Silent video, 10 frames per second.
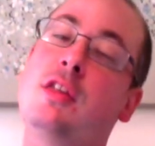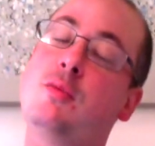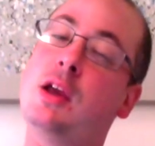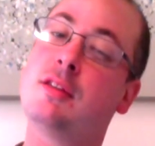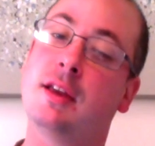this
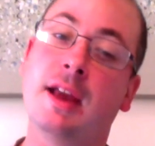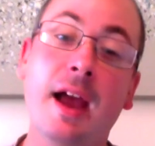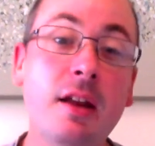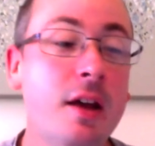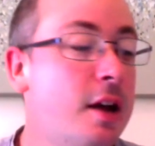week as I
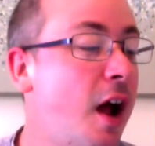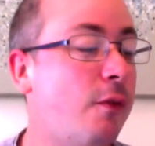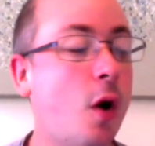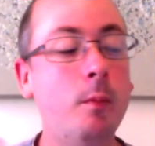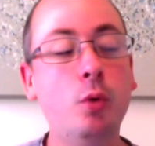can. I've
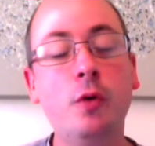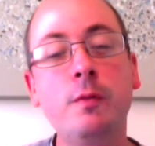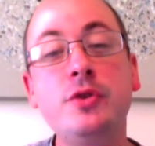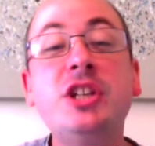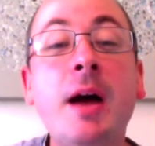got more
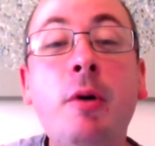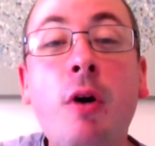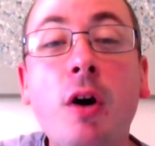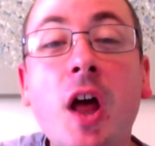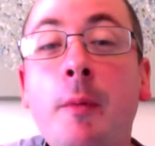from
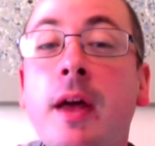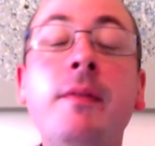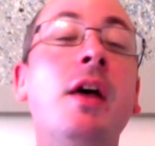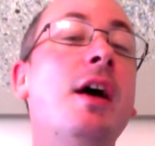Jamaroc coming,